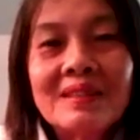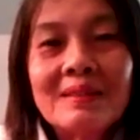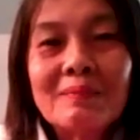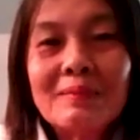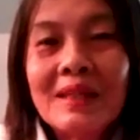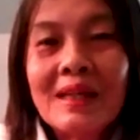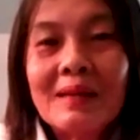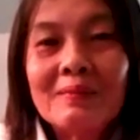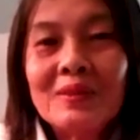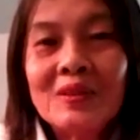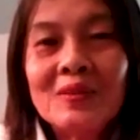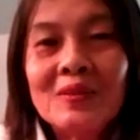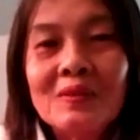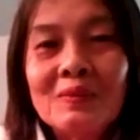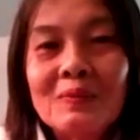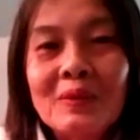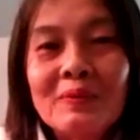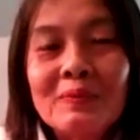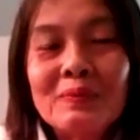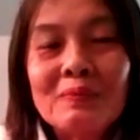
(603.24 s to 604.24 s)
sometime
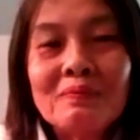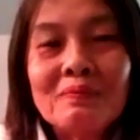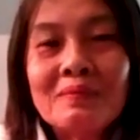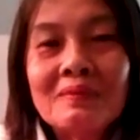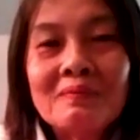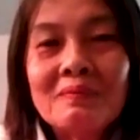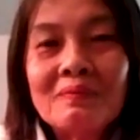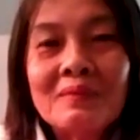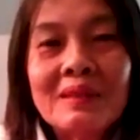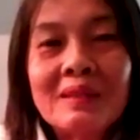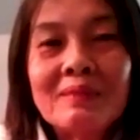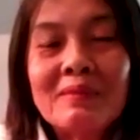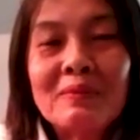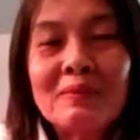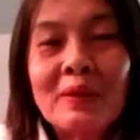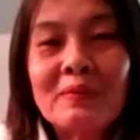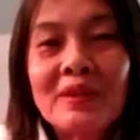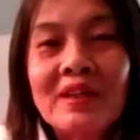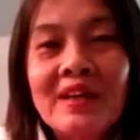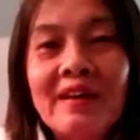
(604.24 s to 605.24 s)
soon,
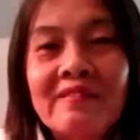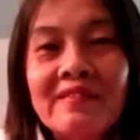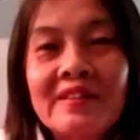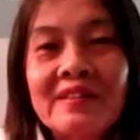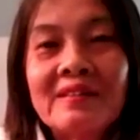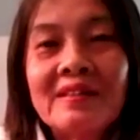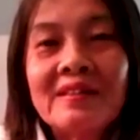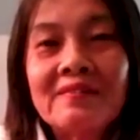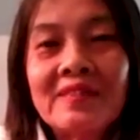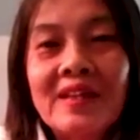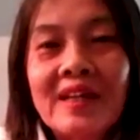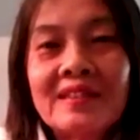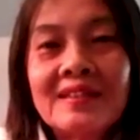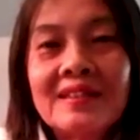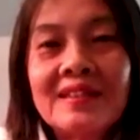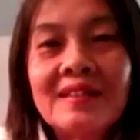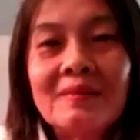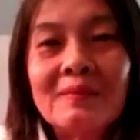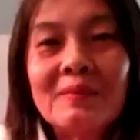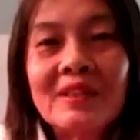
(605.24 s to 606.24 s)
when we have a
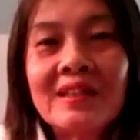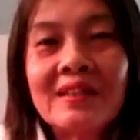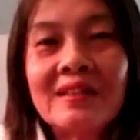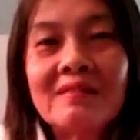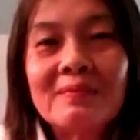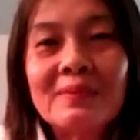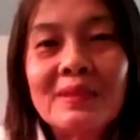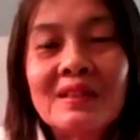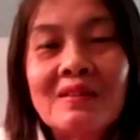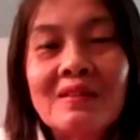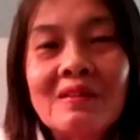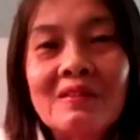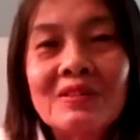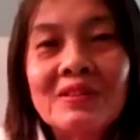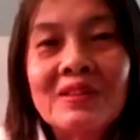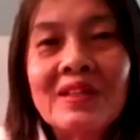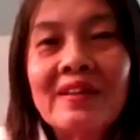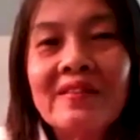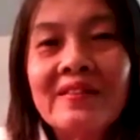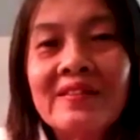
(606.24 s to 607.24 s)
vaccine, we can be all
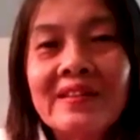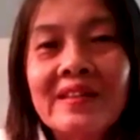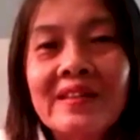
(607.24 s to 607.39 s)
together